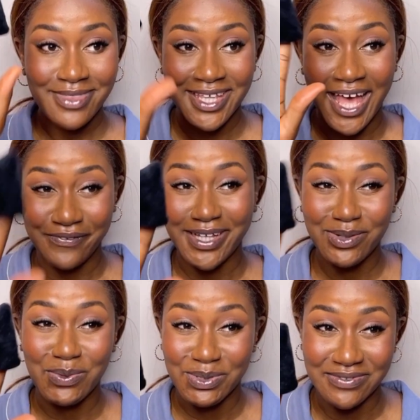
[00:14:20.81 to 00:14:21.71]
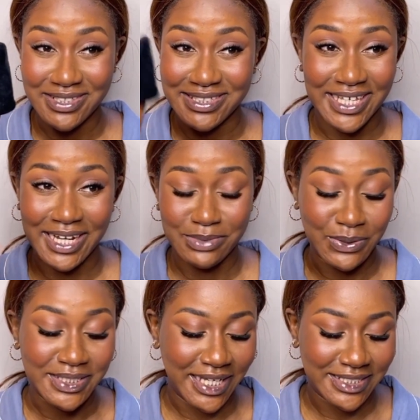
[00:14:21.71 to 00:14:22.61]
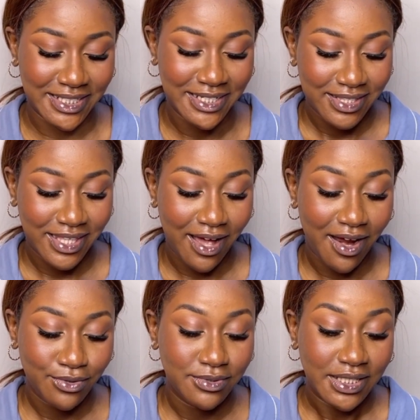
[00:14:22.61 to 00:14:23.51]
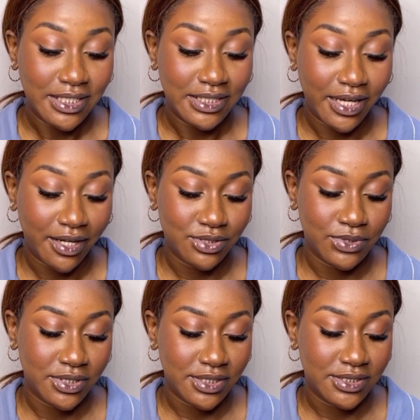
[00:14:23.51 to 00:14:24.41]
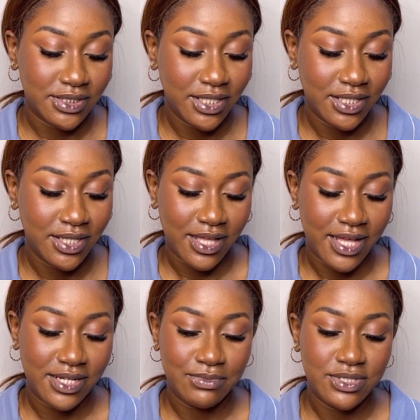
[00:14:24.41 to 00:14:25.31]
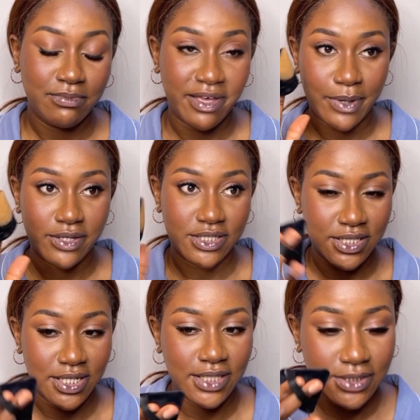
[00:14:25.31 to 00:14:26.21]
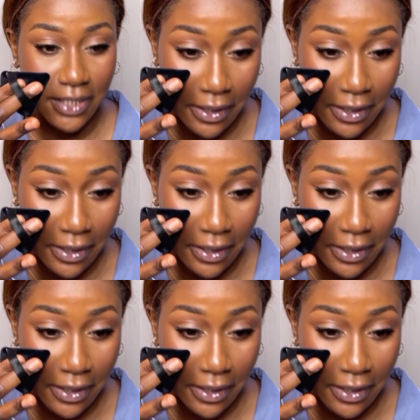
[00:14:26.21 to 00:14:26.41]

I finally got one of these and I'm so excited. They are who they think they are, to be honest. And I'm using my powder sheet, as I said,